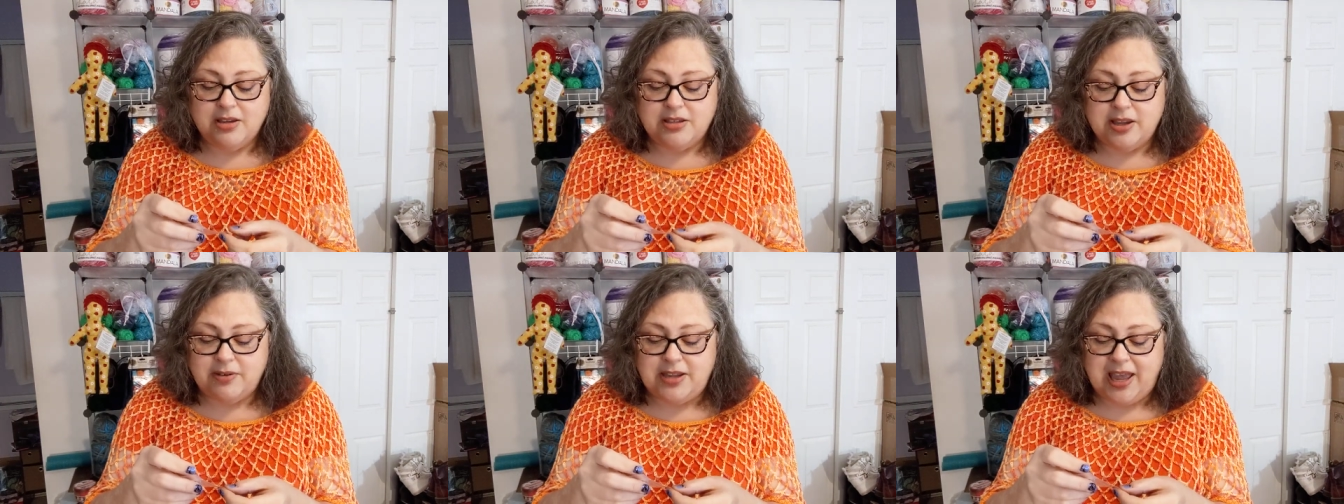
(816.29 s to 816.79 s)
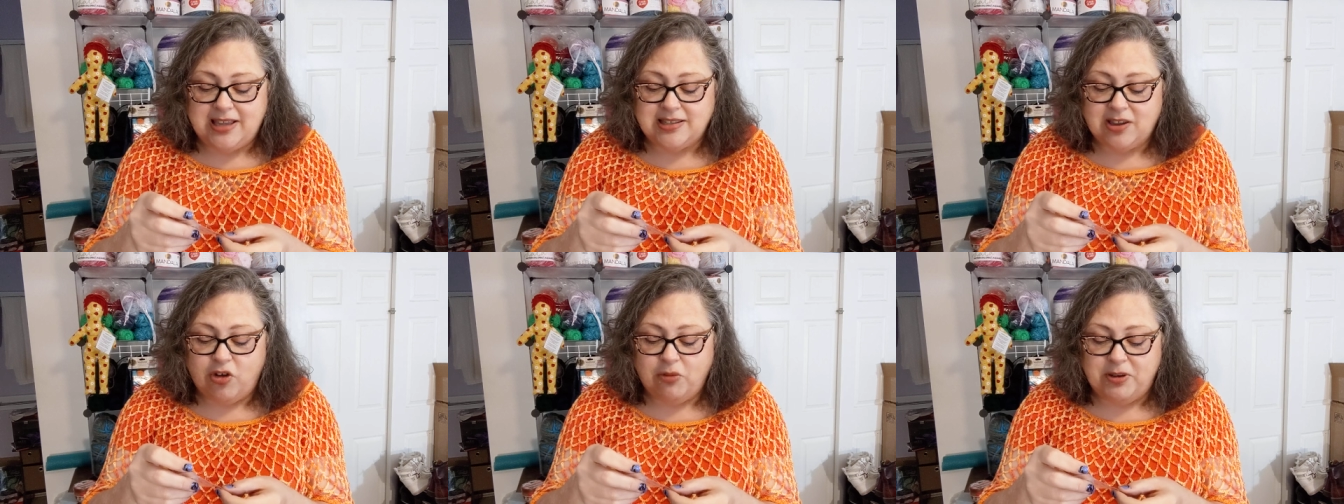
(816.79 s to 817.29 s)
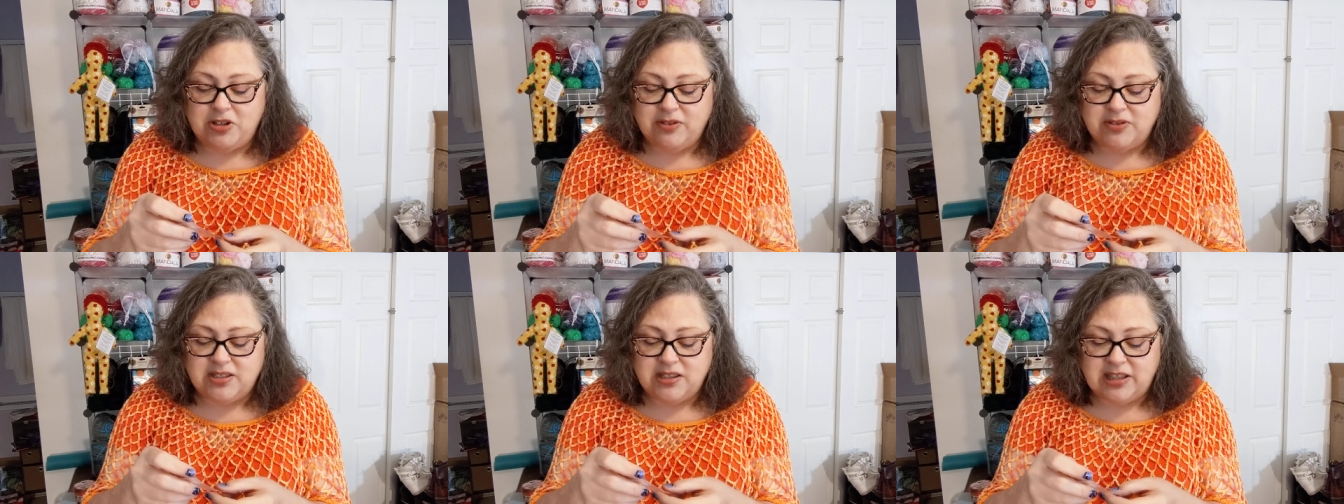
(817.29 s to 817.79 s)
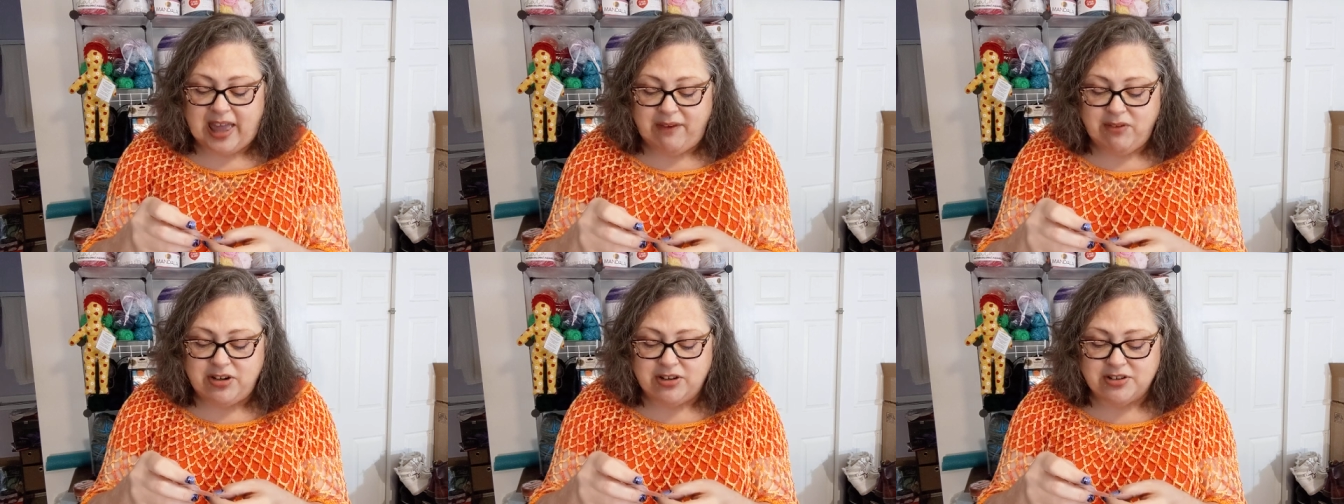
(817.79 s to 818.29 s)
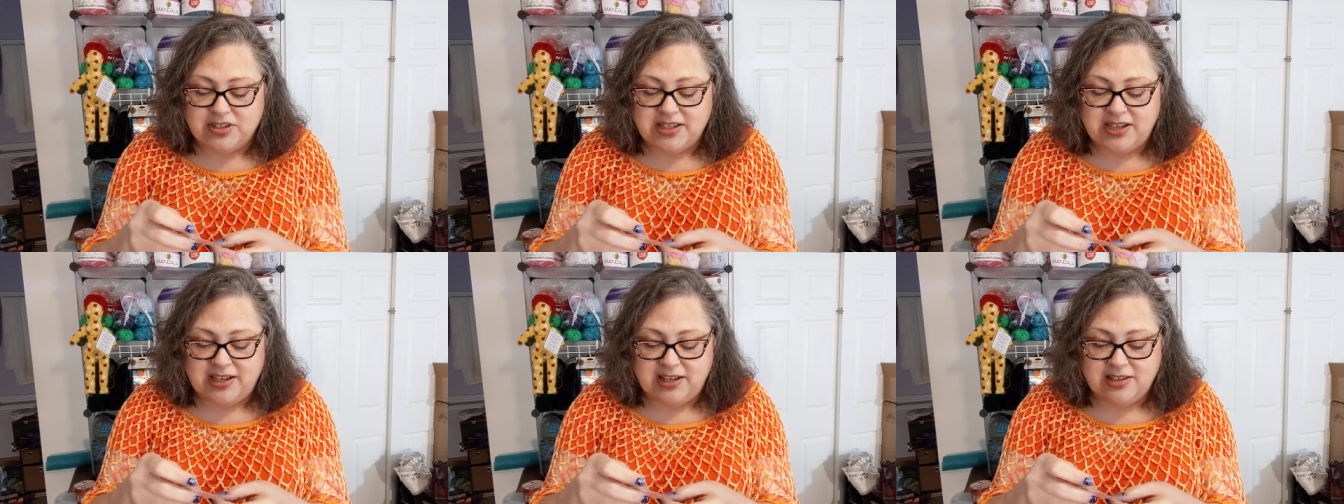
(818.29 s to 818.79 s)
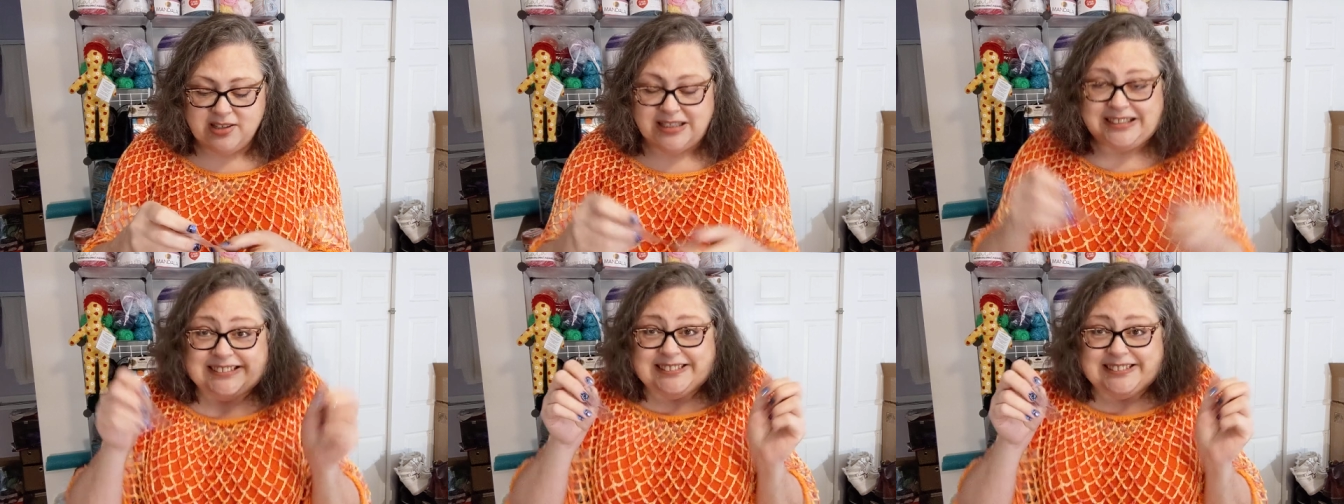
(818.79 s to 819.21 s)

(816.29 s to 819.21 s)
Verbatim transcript: So yes, a whole bunch of lavender seeds.